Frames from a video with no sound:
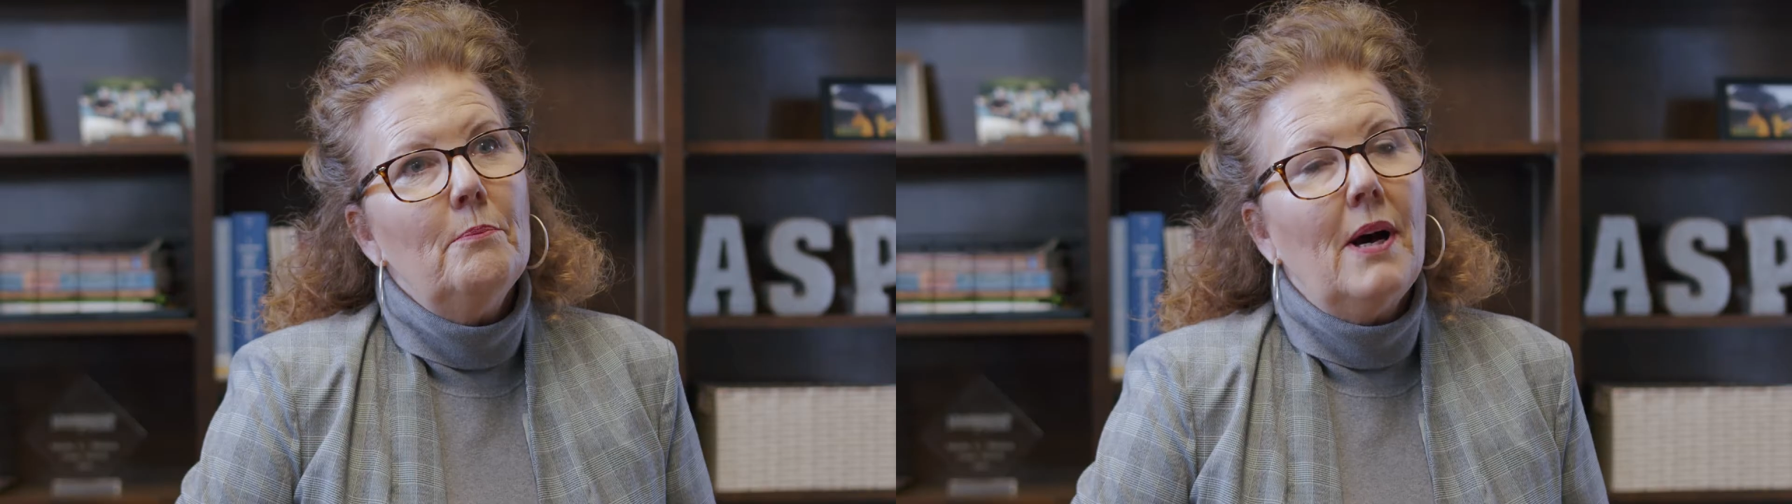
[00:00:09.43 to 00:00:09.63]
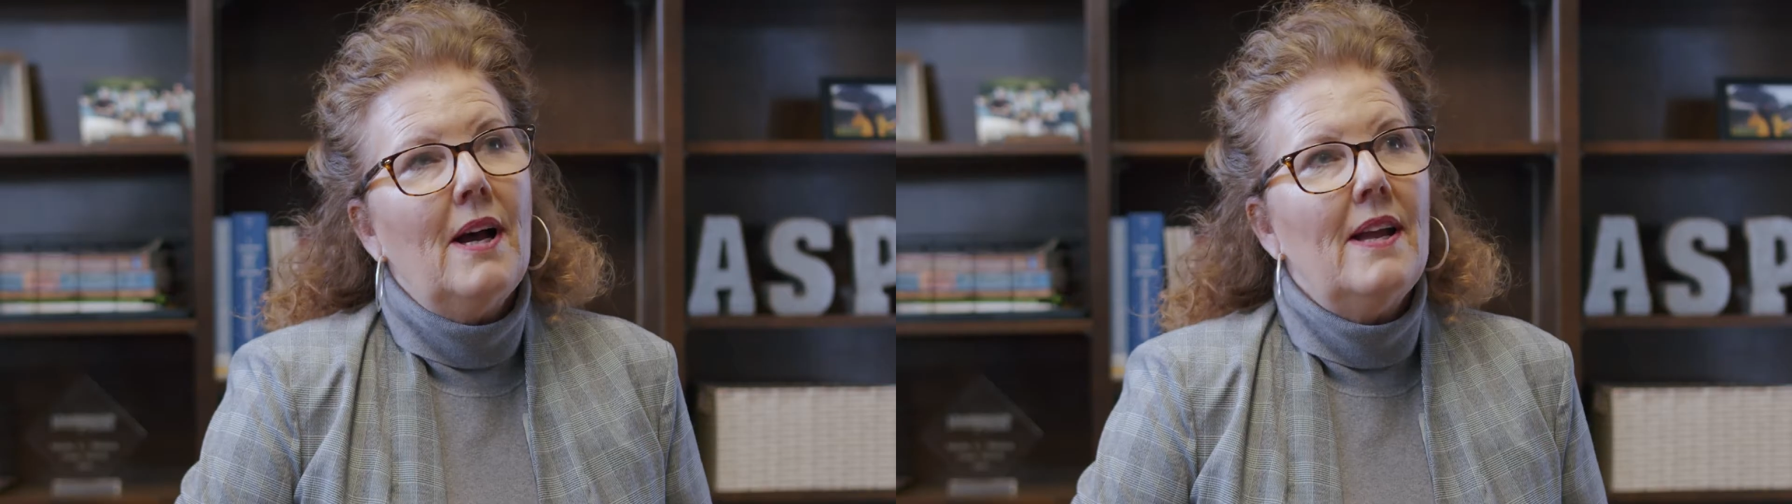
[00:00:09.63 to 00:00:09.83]

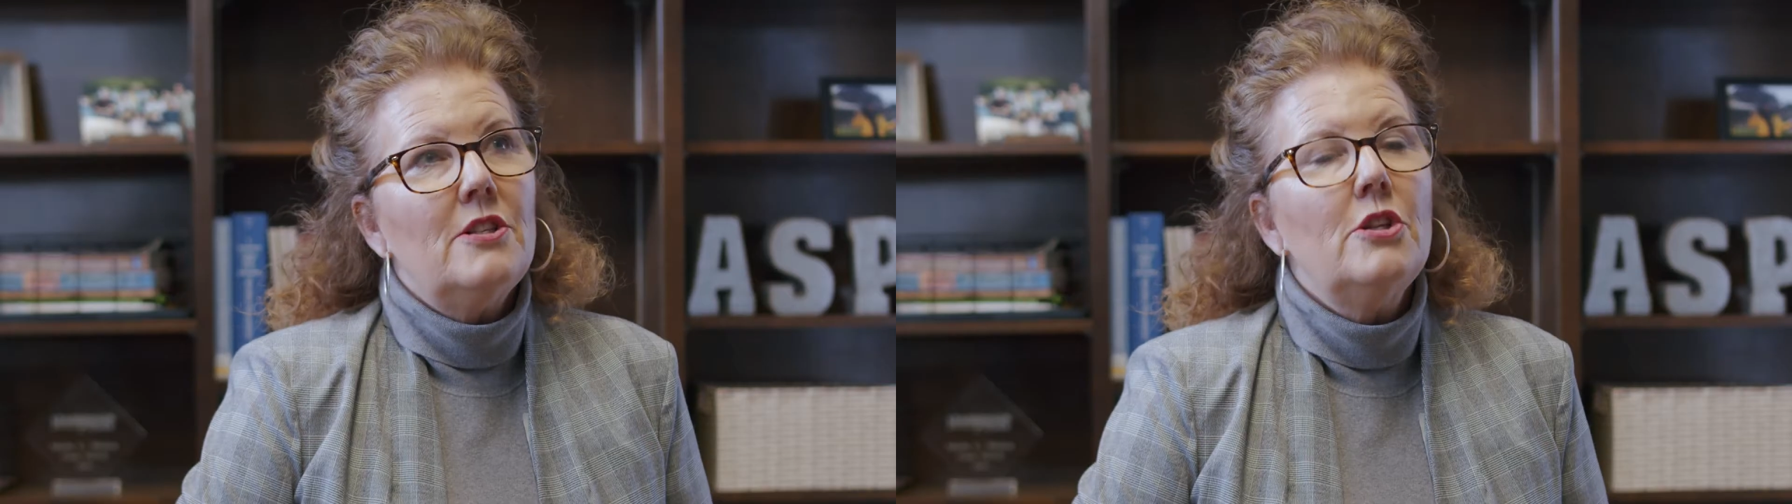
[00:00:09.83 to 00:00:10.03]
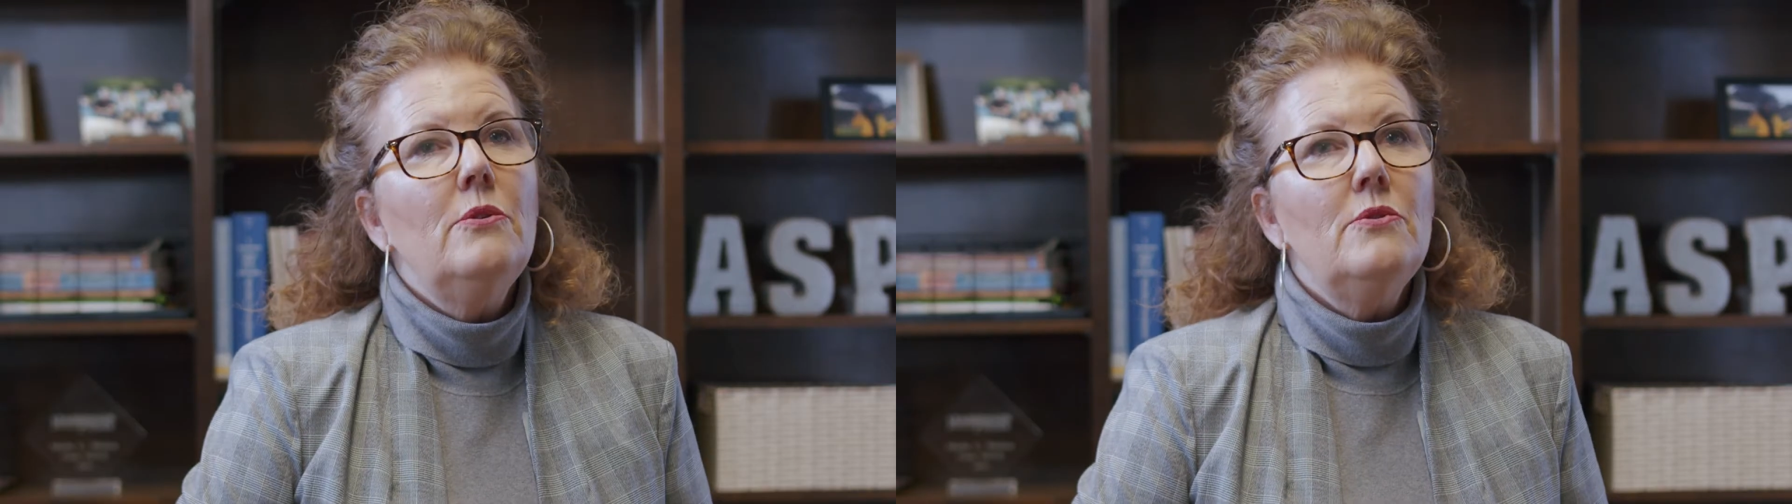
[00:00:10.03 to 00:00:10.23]
By
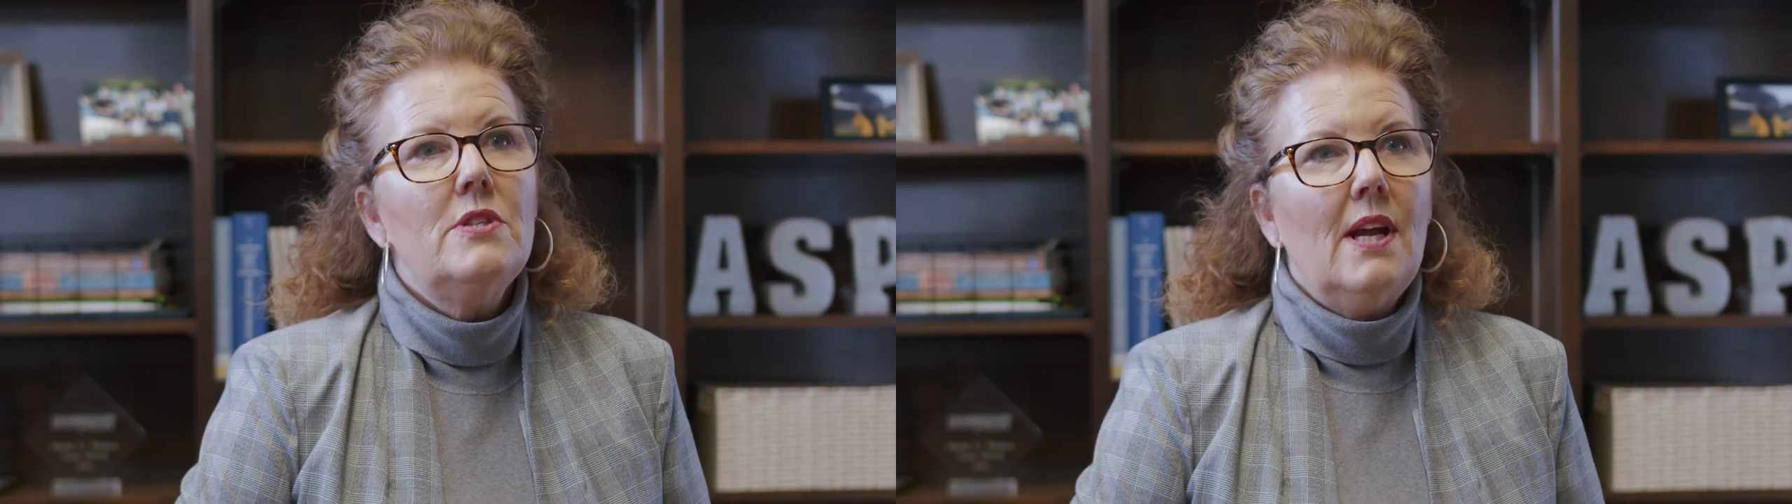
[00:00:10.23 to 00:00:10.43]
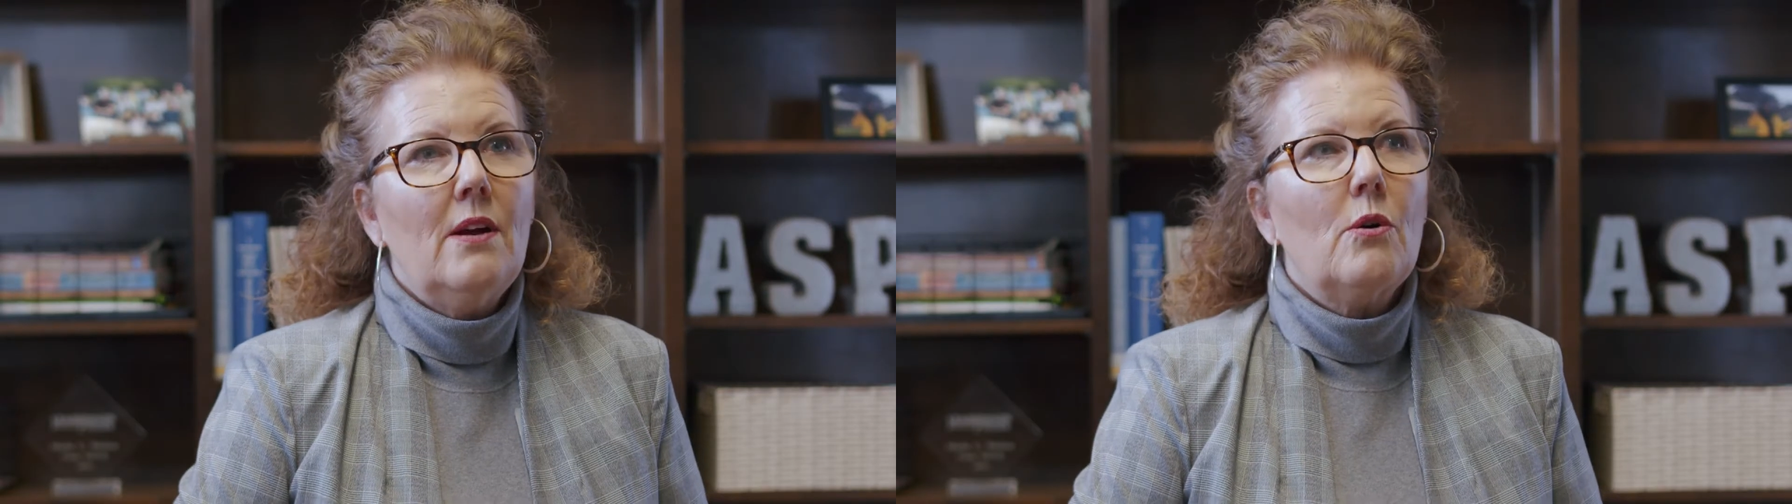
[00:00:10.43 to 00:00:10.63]

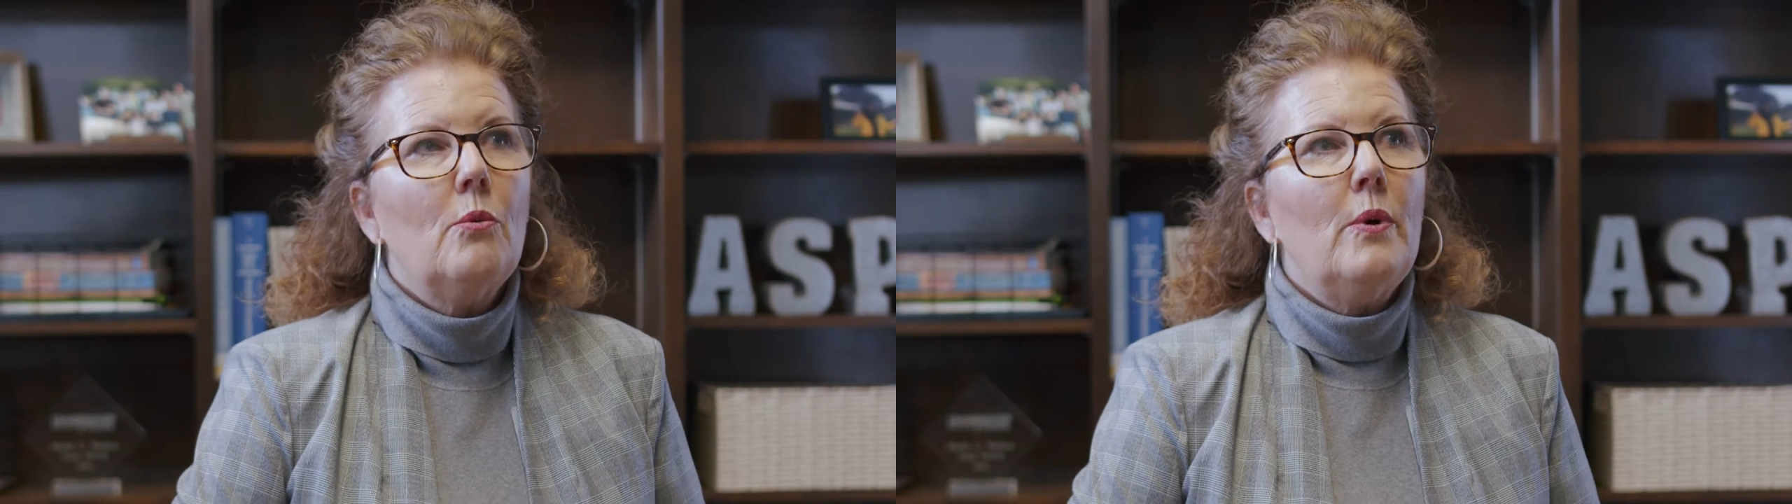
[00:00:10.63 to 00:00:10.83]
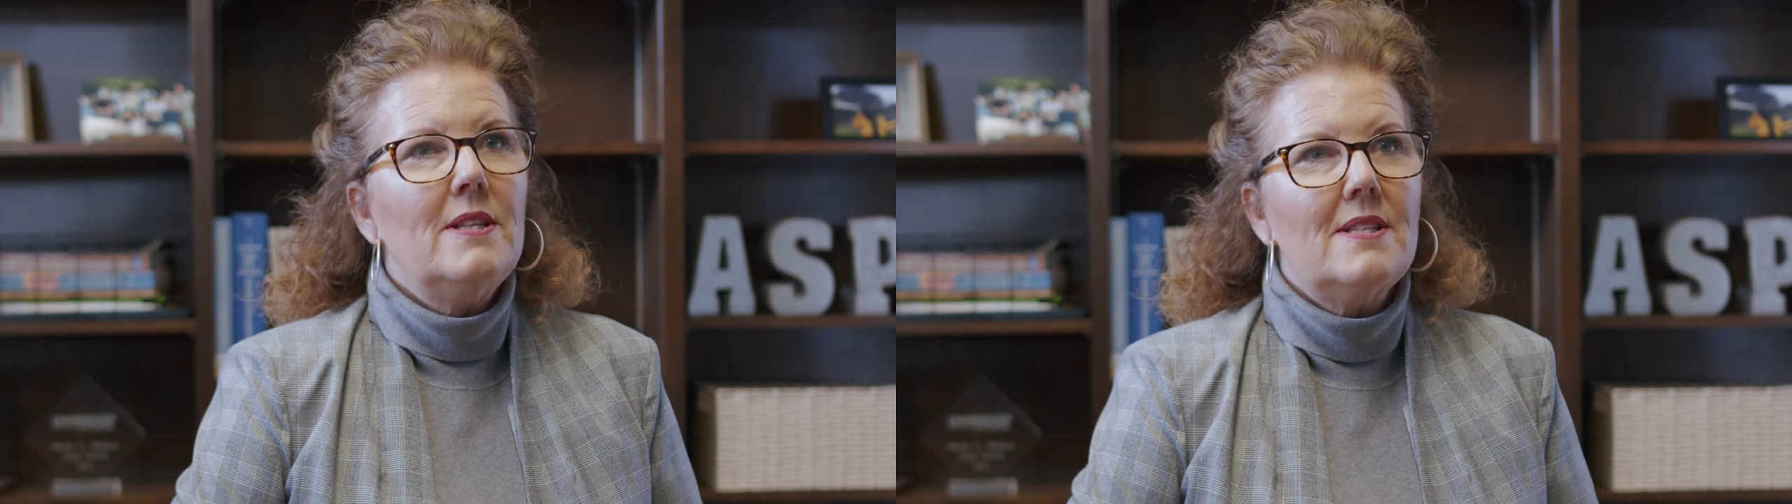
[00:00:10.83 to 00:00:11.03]
Tuesday
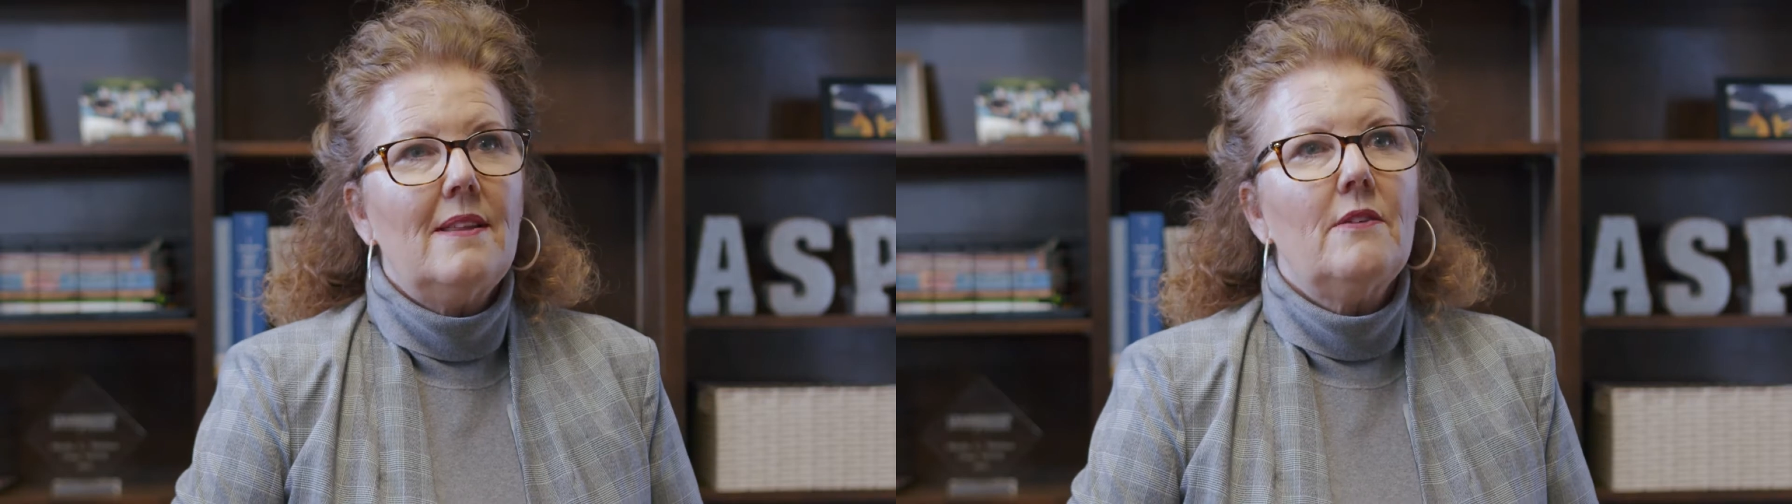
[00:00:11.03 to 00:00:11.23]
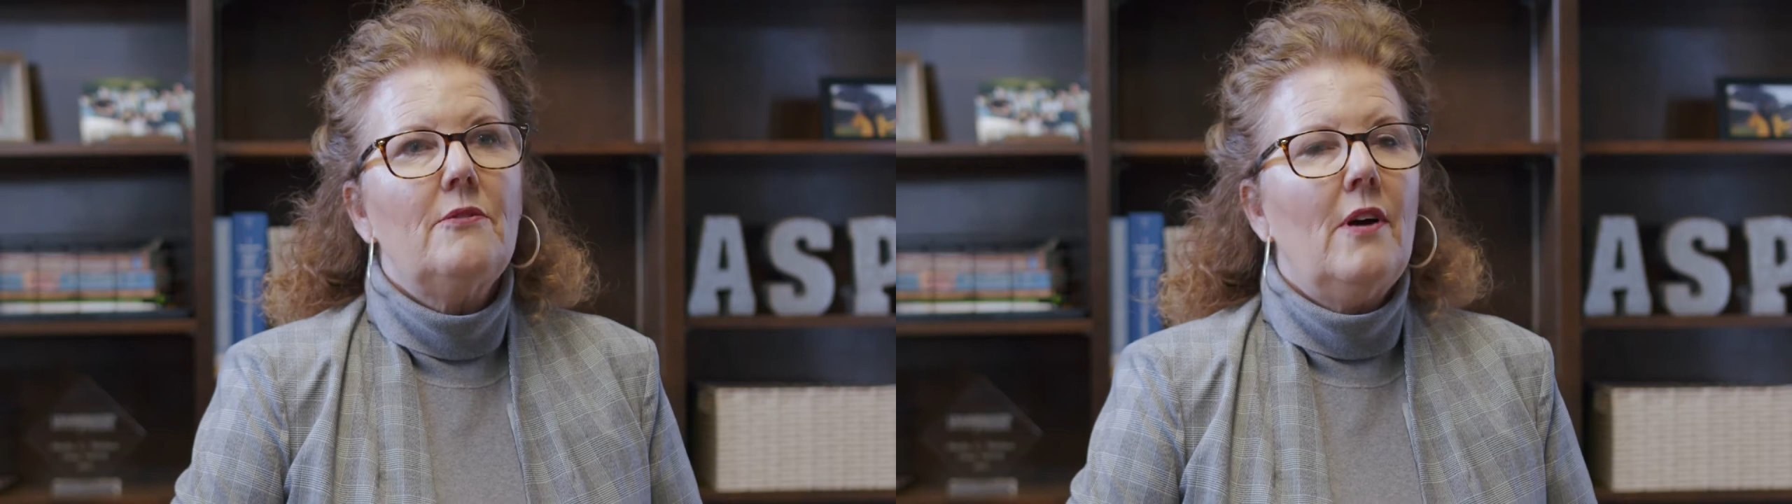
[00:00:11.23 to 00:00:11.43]
or Wednesday the